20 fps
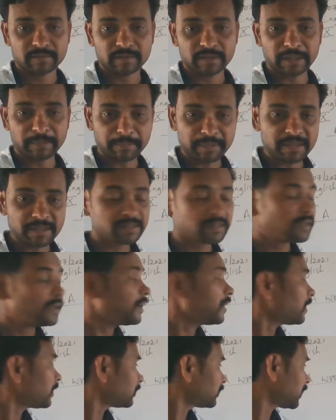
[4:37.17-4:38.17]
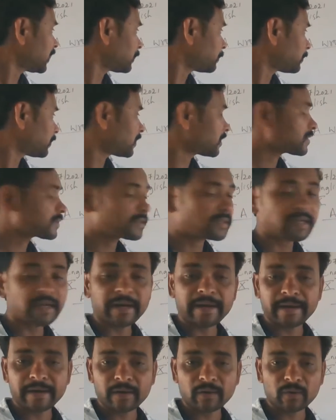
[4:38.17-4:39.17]
It means that
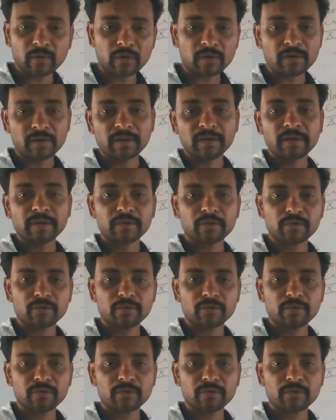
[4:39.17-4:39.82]
person had no